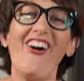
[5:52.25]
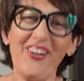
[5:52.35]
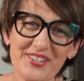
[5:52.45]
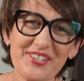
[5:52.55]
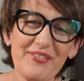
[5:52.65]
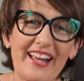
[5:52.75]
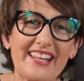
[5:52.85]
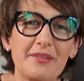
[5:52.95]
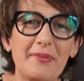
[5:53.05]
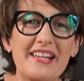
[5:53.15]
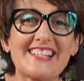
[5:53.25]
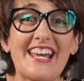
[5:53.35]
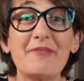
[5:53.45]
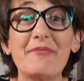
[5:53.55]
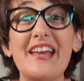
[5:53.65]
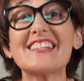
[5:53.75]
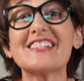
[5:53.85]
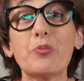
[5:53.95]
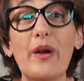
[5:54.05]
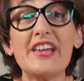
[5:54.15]
Also, like in the base game, is
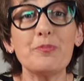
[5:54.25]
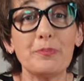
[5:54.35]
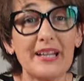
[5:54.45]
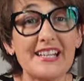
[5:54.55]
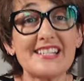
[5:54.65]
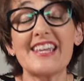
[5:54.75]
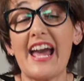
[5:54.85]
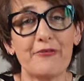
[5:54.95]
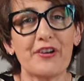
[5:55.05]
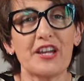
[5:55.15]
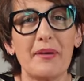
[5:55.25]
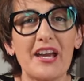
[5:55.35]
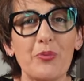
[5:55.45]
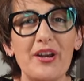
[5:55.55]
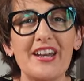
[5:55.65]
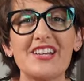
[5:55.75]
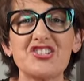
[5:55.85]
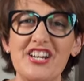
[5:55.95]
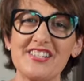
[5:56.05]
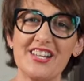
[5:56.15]
the way you place the African penguin
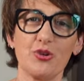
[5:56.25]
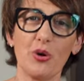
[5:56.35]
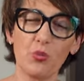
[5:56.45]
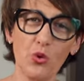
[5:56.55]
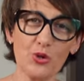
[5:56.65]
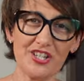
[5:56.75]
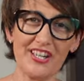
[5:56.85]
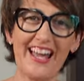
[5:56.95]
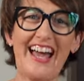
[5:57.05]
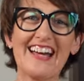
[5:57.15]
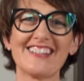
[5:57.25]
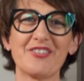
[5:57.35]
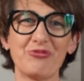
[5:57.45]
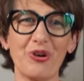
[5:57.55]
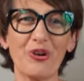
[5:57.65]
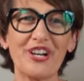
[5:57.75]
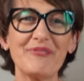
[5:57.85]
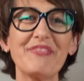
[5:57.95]
adjacent to a water and a rock.